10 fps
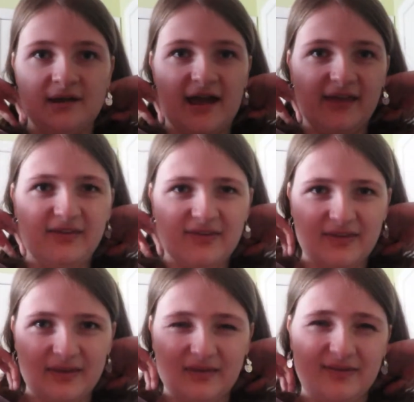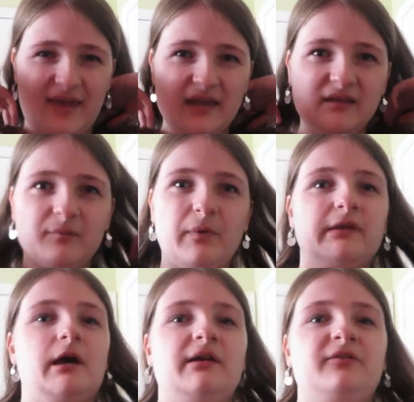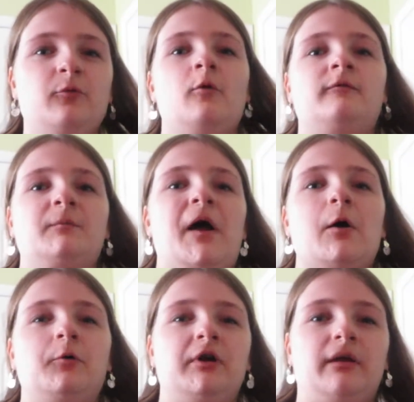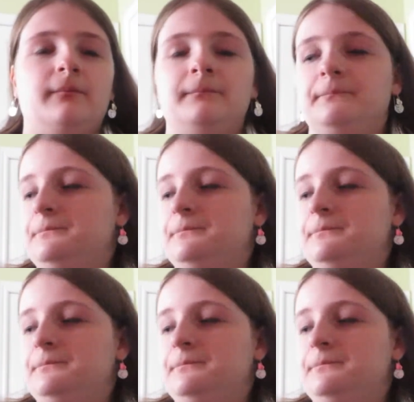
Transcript: nice scent, but not too overpowering.